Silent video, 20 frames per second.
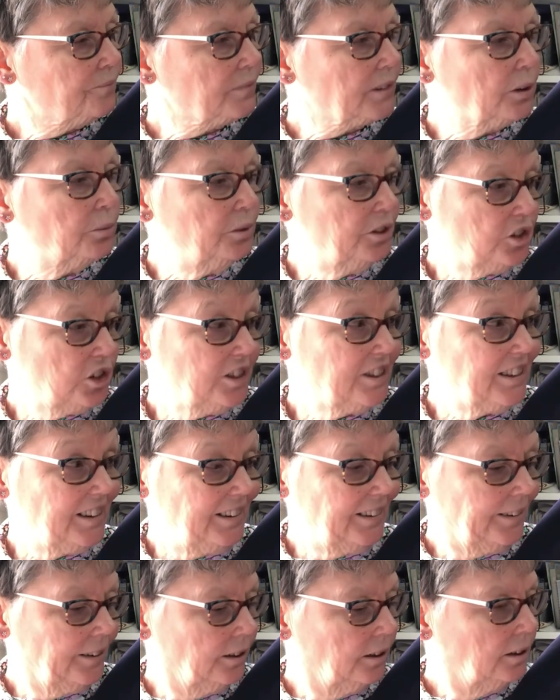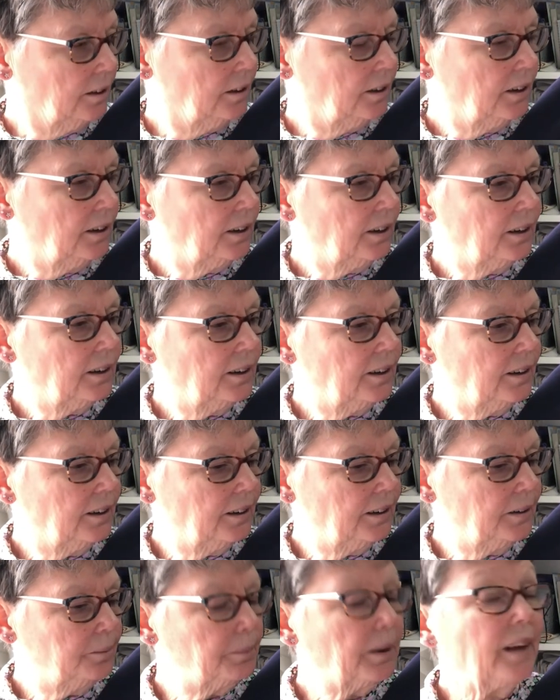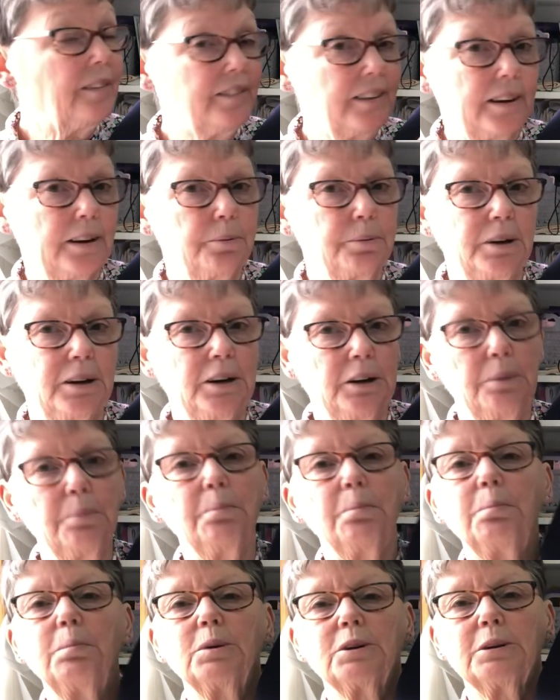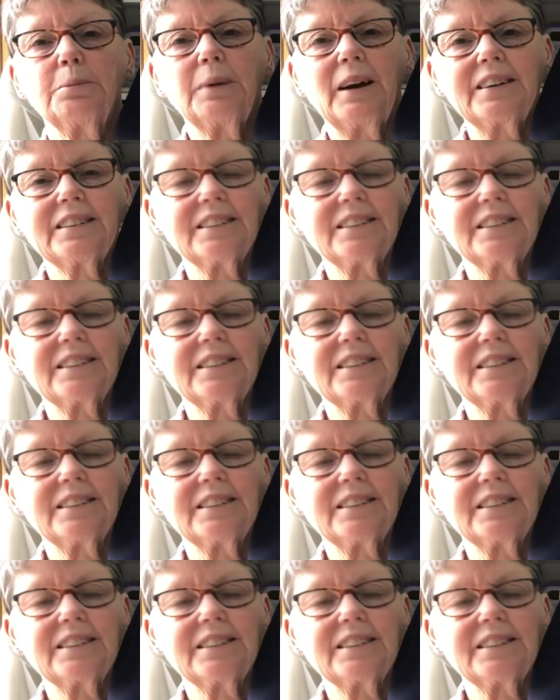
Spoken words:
which I did, and then I put it back